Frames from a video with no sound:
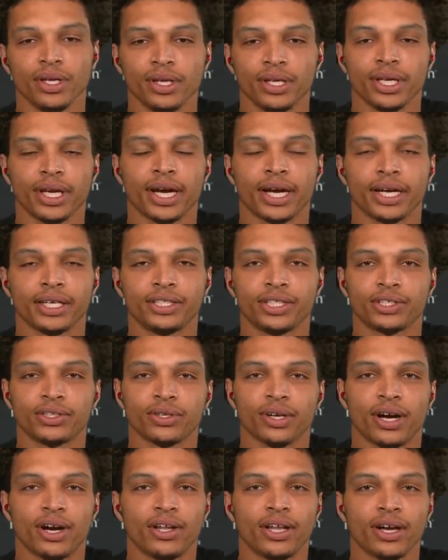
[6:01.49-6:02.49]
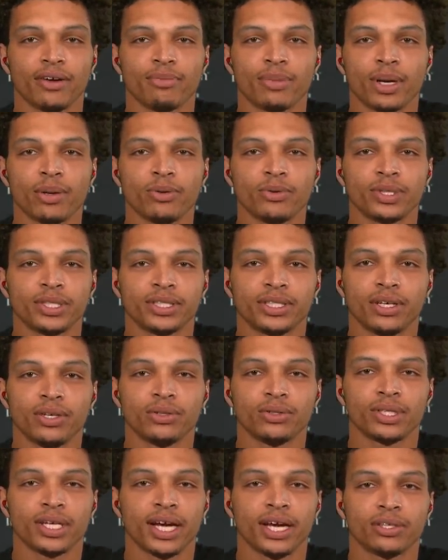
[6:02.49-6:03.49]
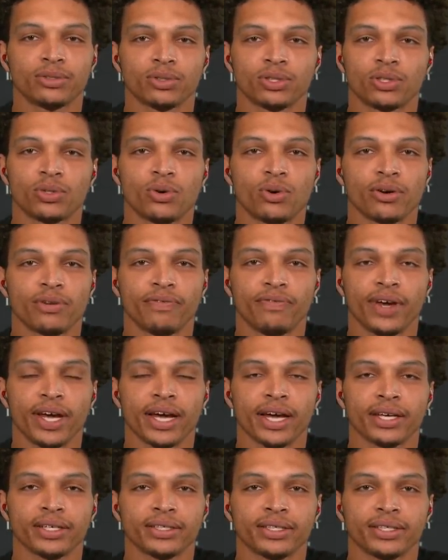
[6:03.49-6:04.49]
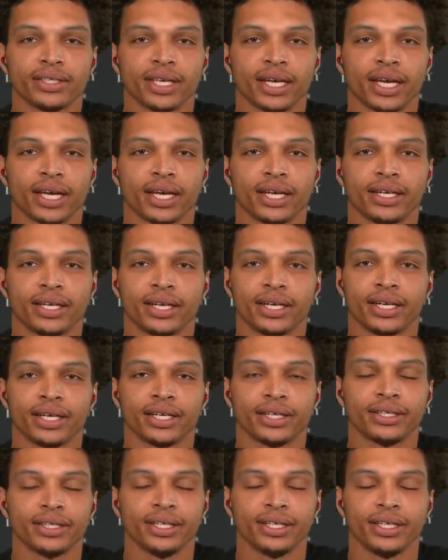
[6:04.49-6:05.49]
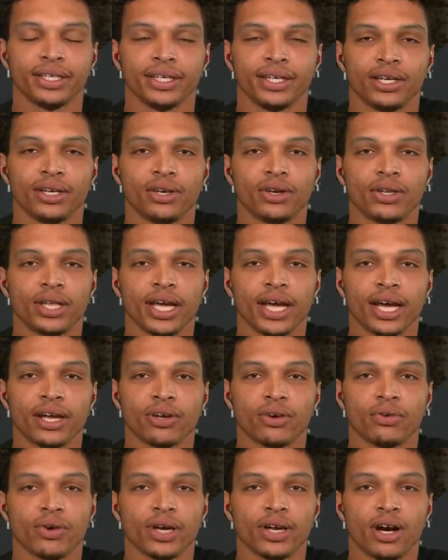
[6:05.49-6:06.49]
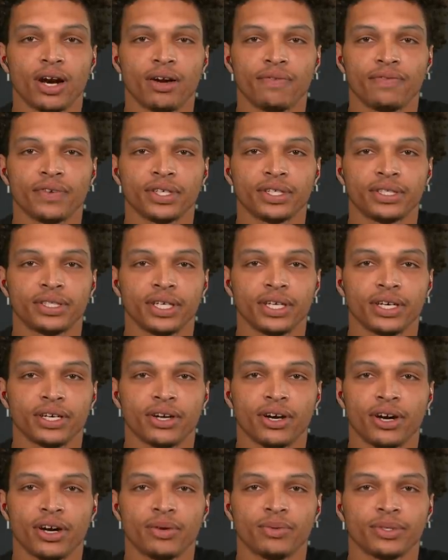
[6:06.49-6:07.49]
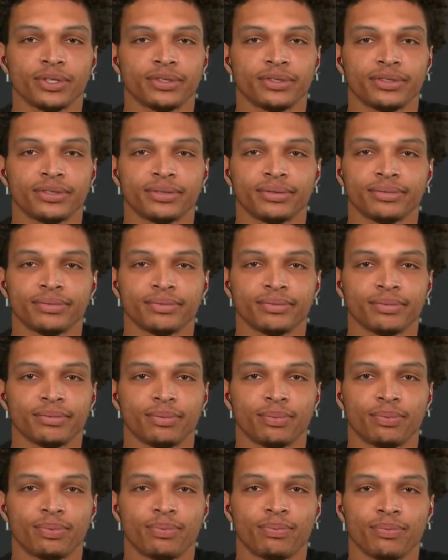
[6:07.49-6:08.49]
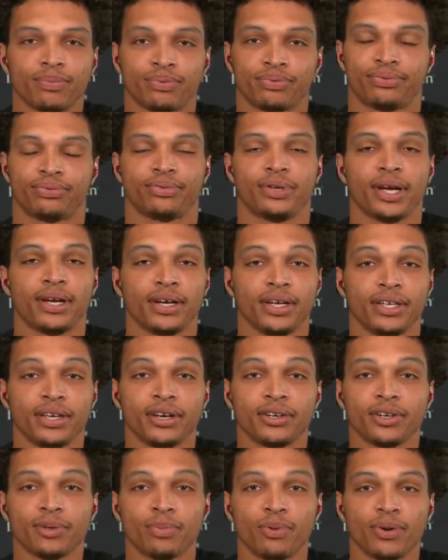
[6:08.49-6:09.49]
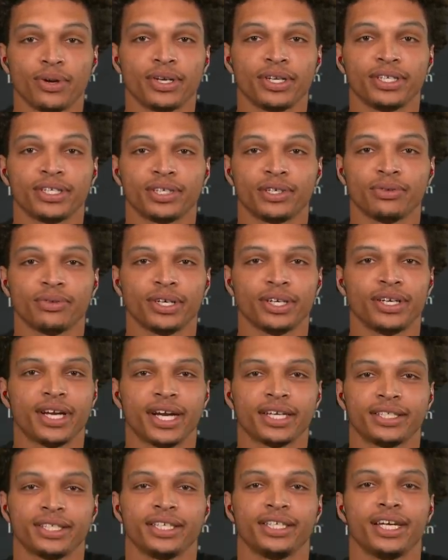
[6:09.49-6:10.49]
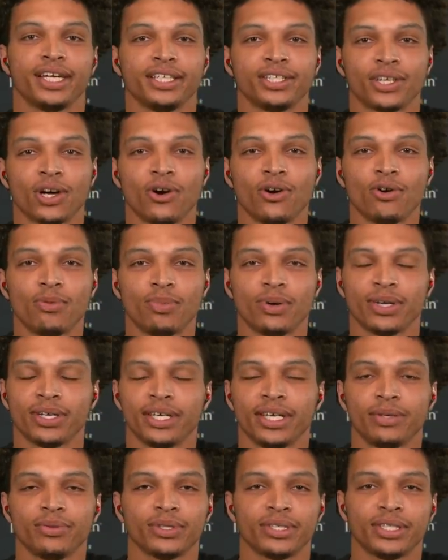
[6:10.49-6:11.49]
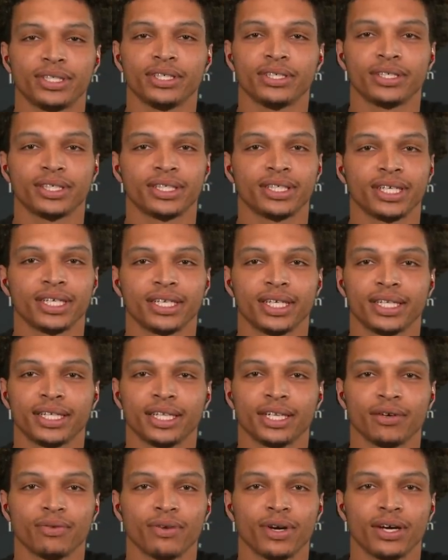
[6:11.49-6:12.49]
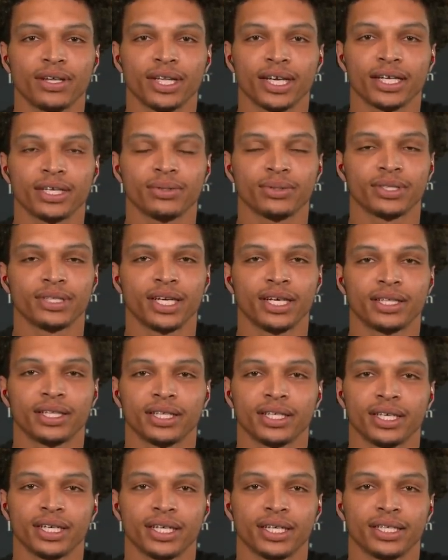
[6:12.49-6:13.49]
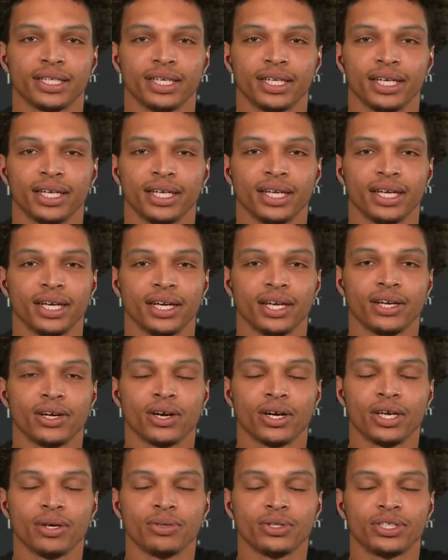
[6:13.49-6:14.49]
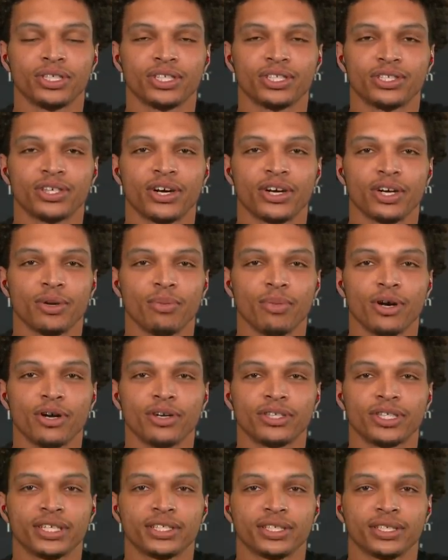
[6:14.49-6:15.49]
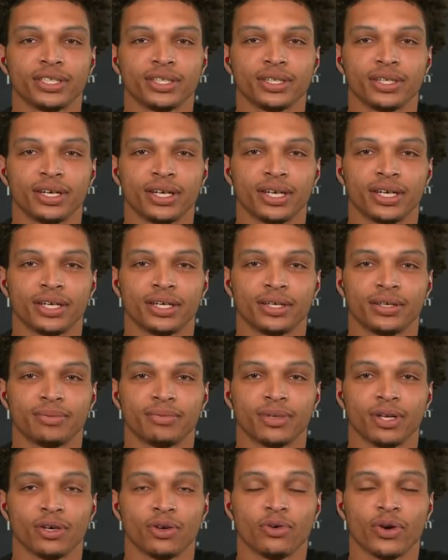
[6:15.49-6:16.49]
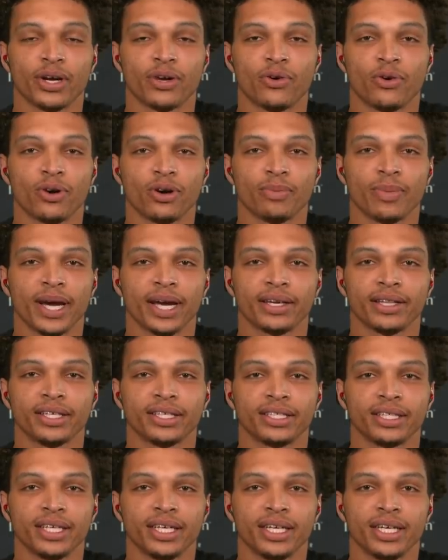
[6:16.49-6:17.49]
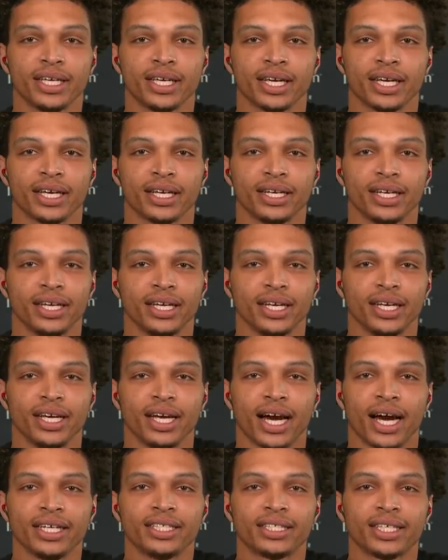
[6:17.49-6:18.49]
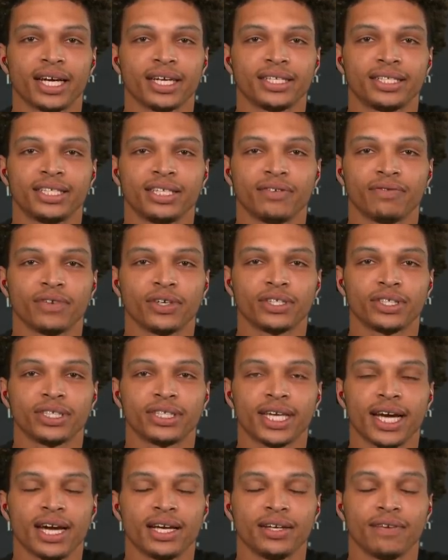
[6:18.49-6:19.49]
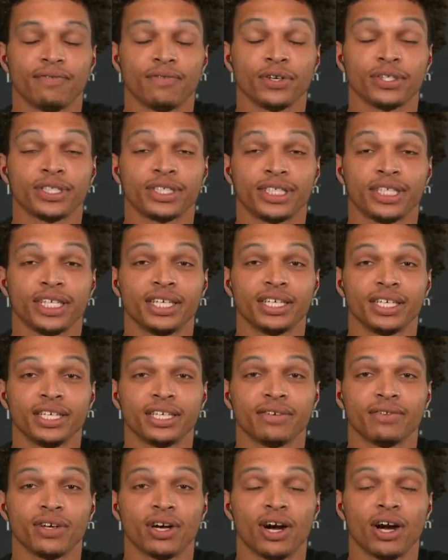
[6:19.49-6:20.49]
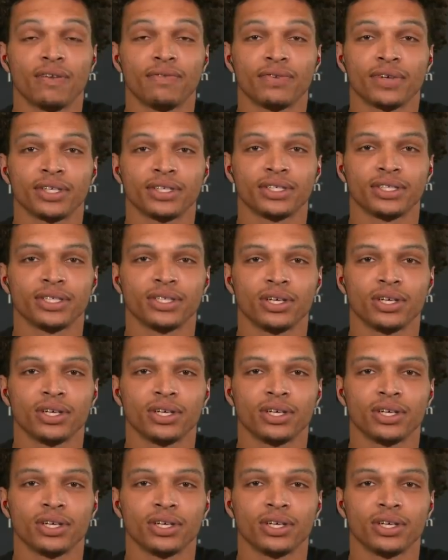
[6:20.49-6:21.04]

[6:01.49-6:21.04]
Yeah, just all I remember was those guys were scoring fast. And, you know, they had a great offense. Derek Carr was at a younger point in his career, not saying that he's old, but he was still slinging that thing around like it was nothing. And, you know, he was just starting to emerge as a great quarterback in this league. And I just got to see the versatility of the offense.